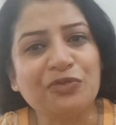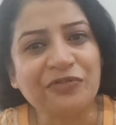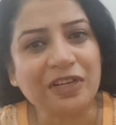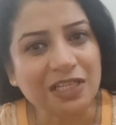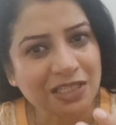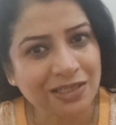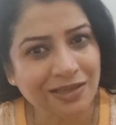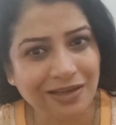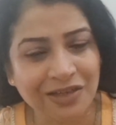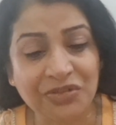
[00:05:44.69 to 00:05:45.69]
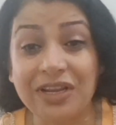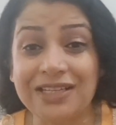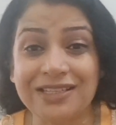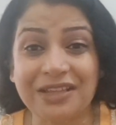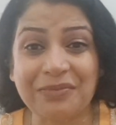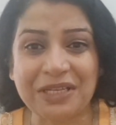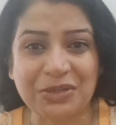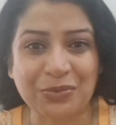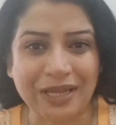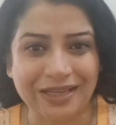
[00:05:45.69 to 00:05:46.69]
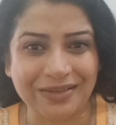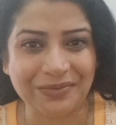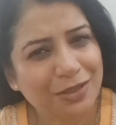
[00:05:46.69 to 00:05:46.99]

first address them as well.